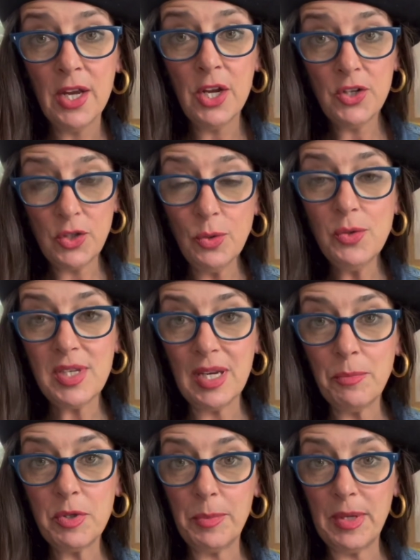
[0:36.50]
do
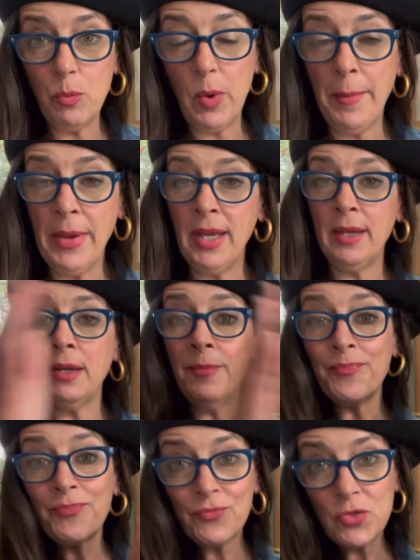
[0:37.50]
seem to be women.
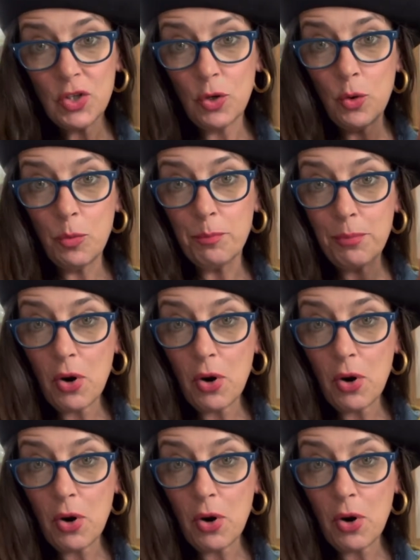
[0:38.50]
So